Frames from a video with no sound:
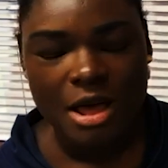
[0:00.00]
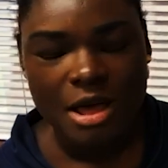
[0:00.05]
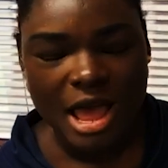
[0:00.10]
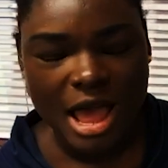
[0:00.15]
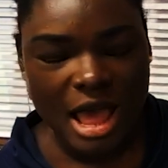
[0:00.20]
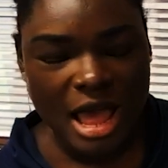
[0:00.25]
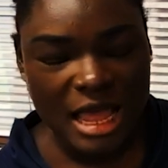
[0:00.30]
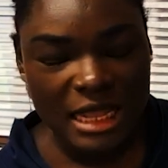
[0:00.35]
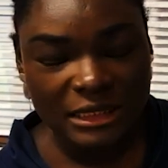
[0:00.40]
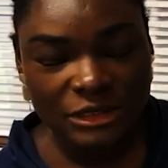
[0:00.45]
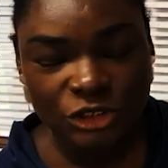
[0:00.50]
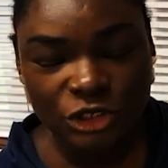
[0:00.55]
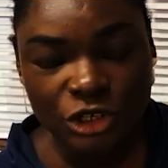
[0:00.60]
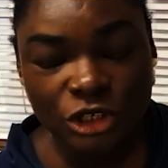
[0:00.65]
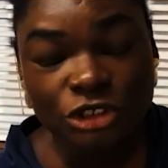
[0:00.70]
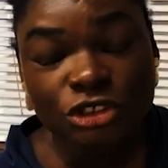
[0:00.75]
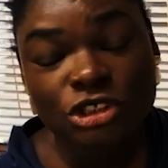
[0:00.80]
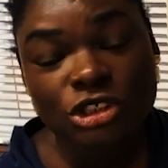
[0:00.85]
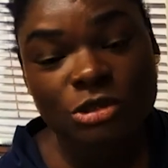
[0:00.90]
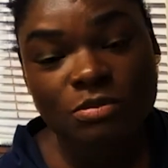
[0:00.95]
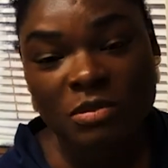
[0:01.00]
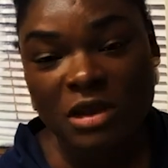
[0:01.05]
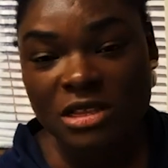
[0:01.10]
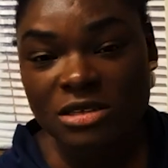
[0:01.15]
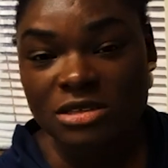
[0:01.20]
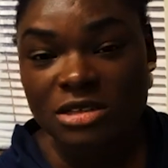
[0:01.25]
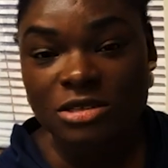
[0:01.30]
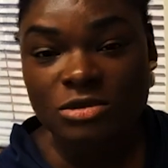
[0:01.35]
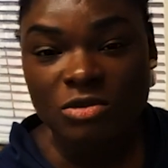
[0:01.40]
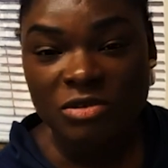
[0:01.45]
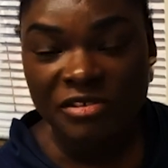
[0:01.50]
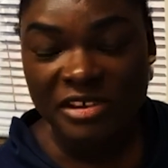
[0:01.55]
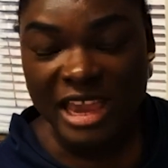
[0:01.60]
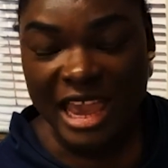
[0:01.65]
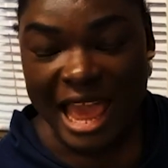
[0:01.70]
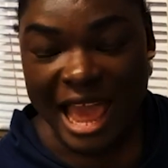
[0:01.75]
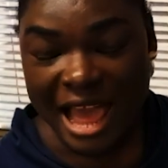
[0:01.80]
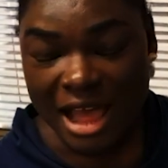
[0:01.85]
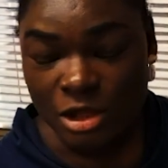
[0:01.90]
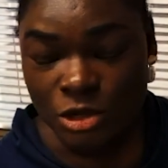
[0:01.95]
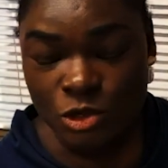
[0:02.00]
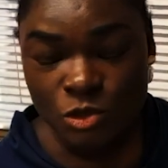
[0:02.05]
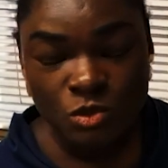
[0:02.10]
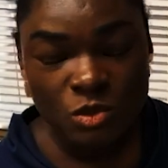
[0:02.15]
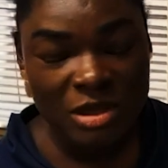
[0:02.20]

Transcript: and God just blessed us with a house.